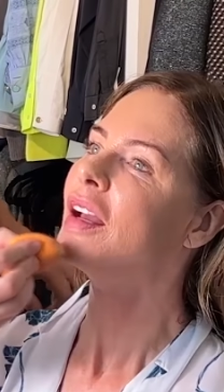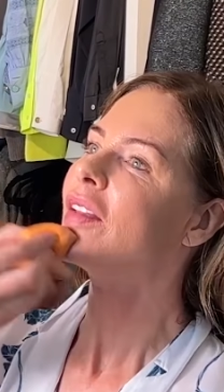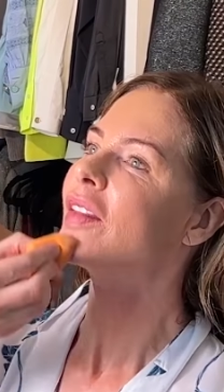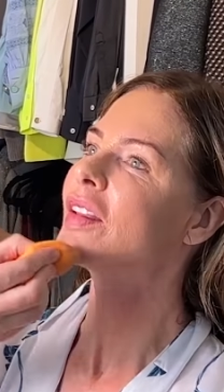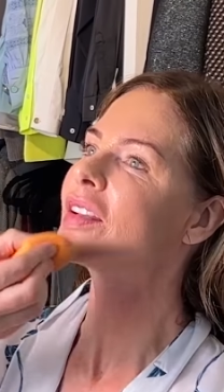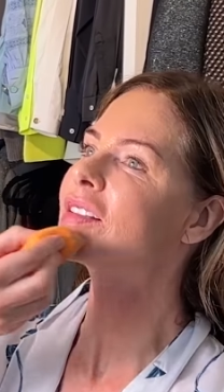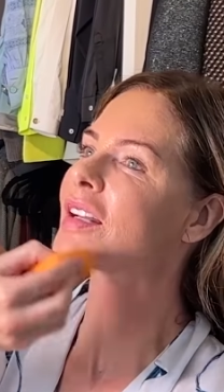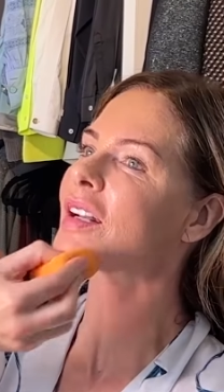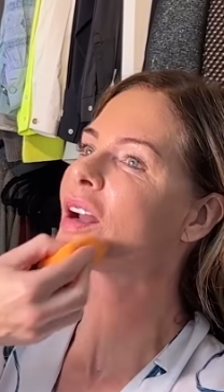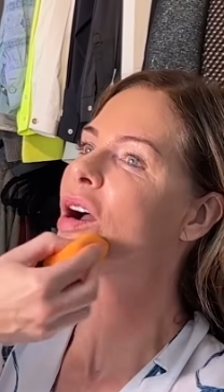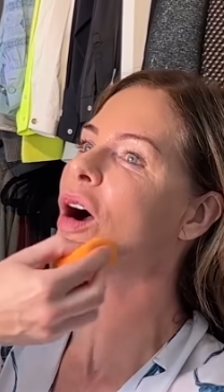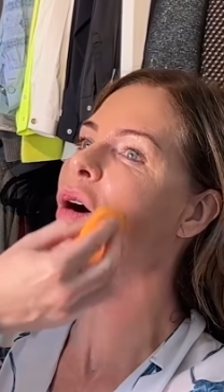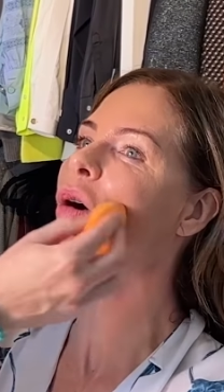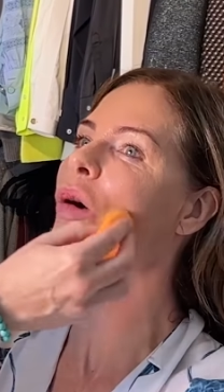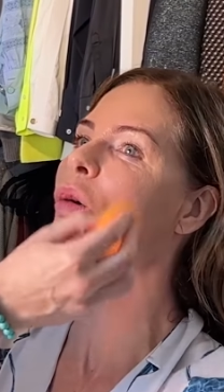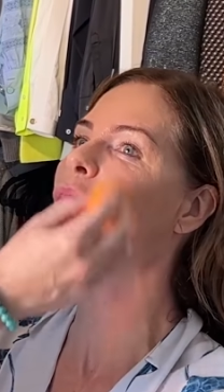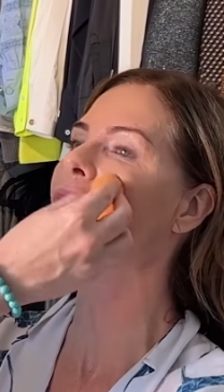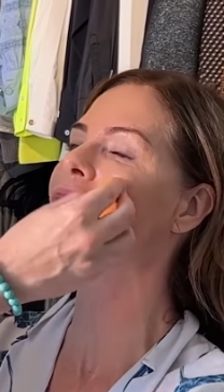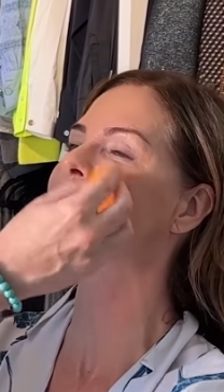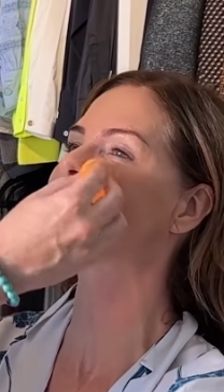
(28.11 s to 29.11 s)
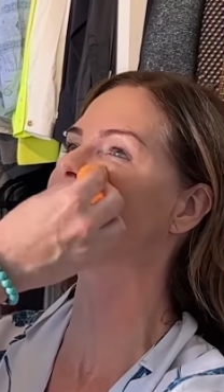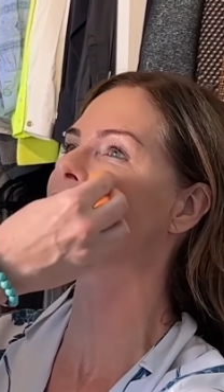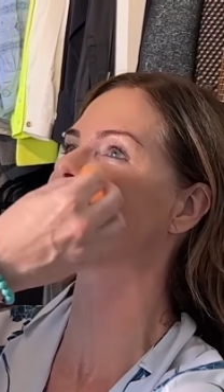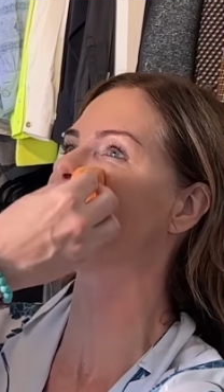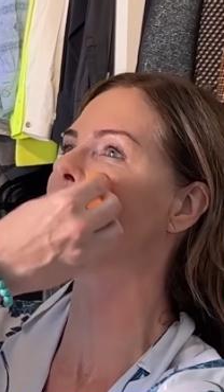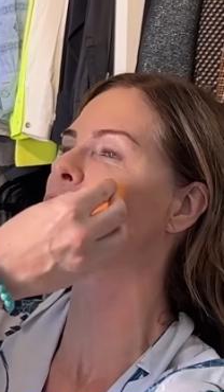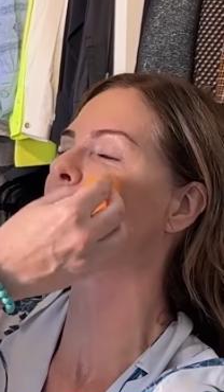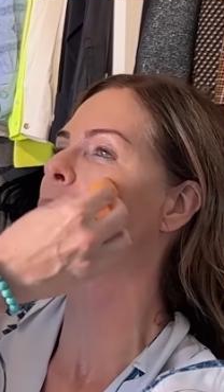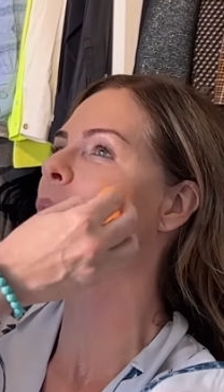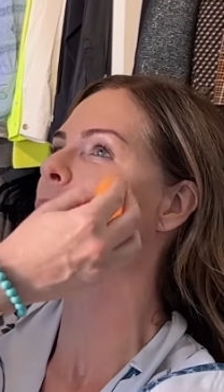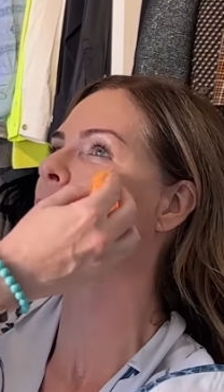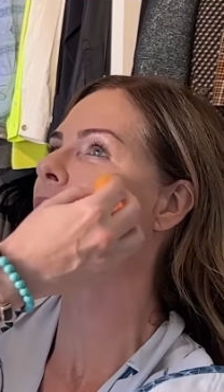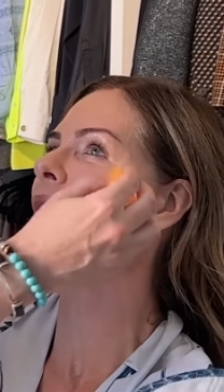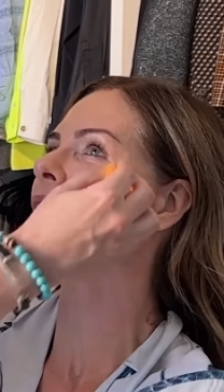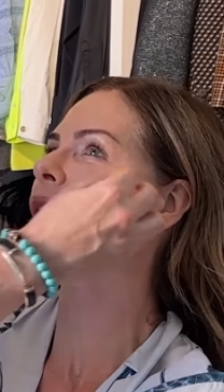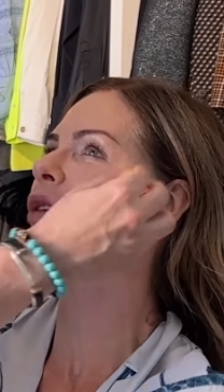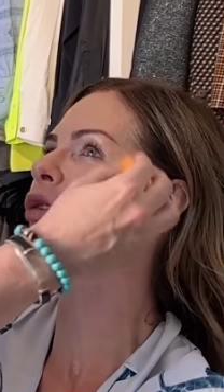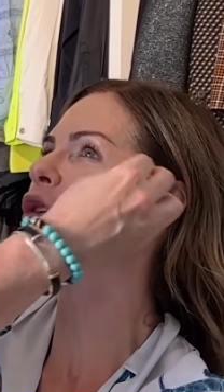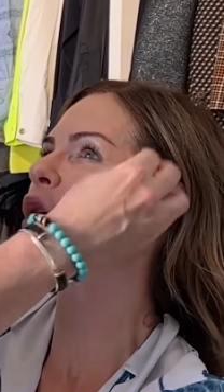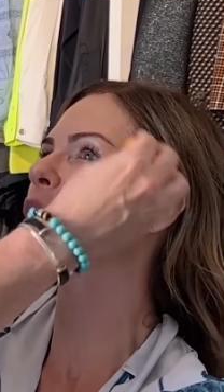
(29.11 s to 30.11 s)
they said, oh, we've done the whole
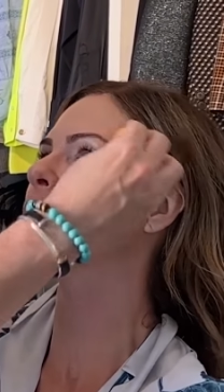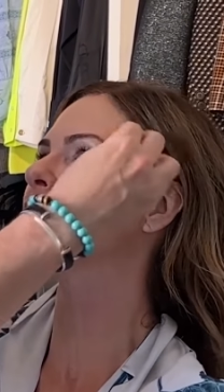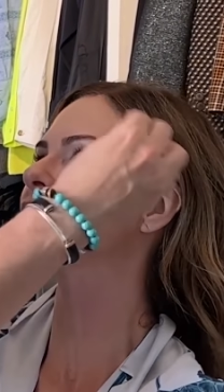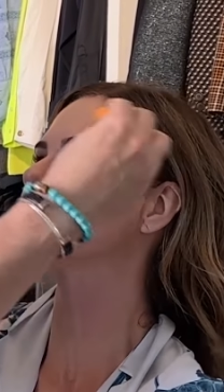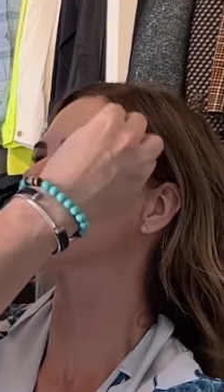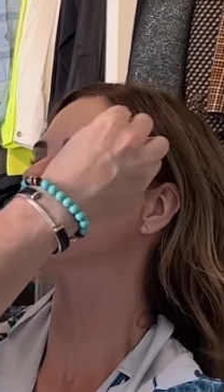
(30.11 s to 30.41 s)
backdrop. It's